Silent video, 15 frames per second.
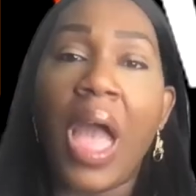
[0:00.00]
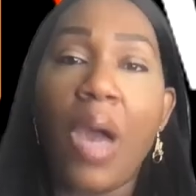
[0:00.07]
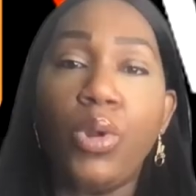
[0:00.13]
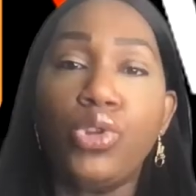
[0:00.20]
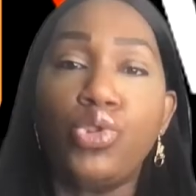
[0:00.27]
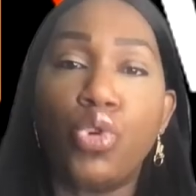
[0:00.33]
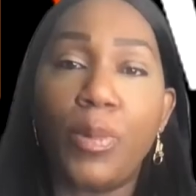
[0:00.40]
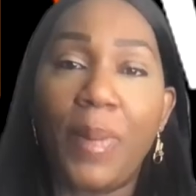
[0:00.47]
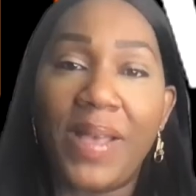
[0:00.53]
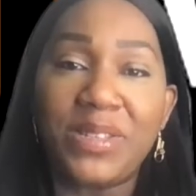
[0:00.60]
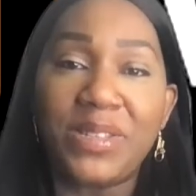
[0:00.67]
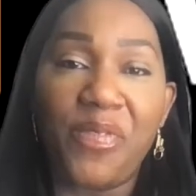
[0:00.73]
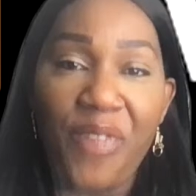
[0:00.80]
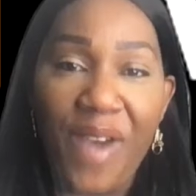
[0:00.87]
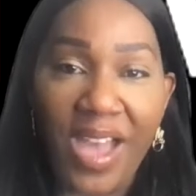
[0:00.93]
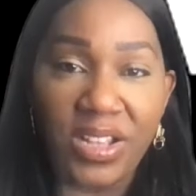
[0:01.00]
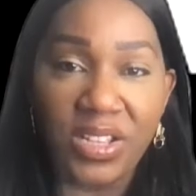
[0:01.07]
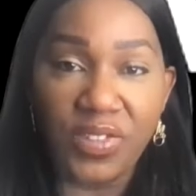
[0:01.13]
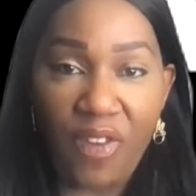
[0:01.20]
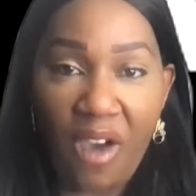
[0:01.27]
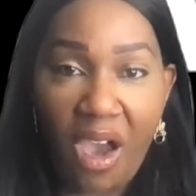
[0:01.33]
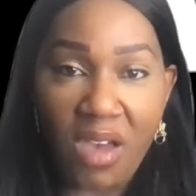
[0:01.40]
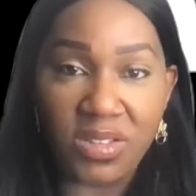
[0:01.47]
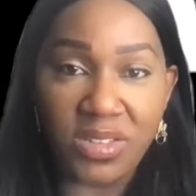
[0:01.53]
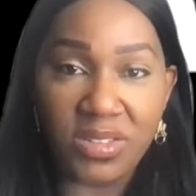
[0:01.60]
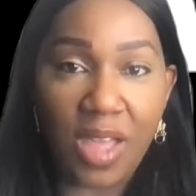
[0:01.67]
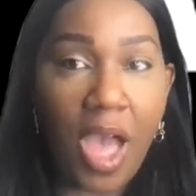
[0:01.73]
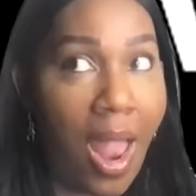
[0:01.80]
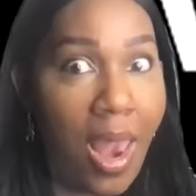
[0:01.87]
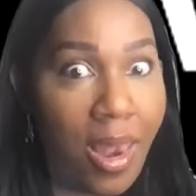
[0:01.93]
I want to talk about some facts
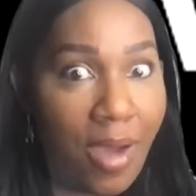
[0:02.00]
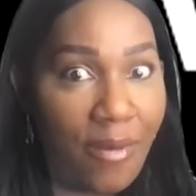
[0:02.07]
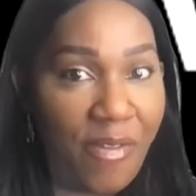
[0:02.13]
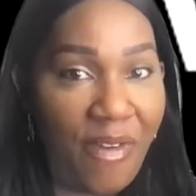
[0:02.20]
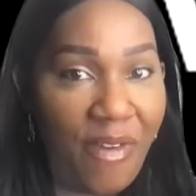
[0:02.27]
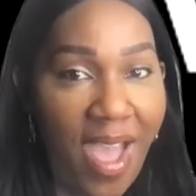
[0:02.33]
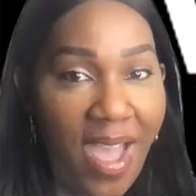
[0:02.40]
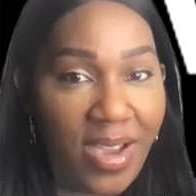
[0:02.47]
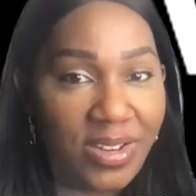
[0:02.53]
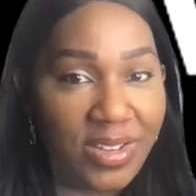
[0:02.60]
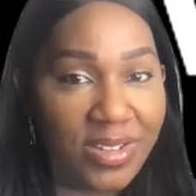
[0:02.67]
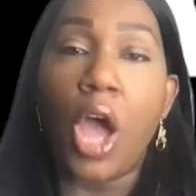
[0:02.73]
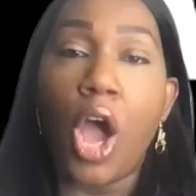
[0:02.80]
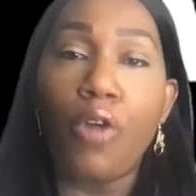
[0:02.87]
first. I love a fact.